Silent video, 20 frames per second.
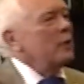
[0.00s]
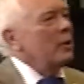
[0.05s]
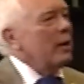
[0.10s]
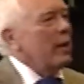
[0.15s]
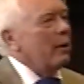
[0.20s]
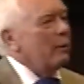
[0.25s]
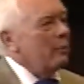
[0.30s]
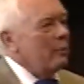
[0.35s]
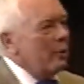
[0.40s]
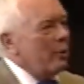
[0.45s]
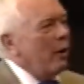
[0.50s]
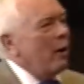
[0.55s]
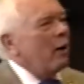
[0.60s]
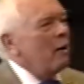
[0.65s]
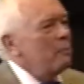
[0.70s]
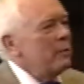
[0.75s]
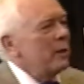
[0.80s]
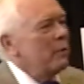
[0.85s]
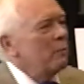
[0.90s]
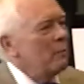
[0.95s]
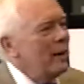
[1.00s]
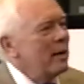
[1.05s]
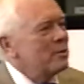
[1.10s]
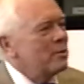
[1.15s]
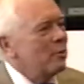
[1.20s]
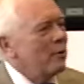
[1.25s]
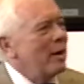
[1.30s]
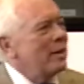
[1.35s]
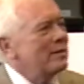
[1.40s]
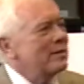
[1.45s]
you know, there are Bill
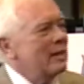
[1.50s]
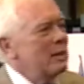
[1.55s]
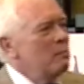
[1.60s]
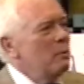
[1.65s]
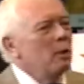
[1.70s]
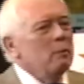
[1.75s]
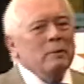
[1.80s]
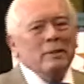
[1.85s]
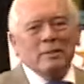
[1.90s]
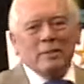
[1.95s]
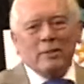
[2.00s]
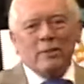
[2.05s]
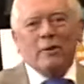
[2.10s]
Mazeroski moments in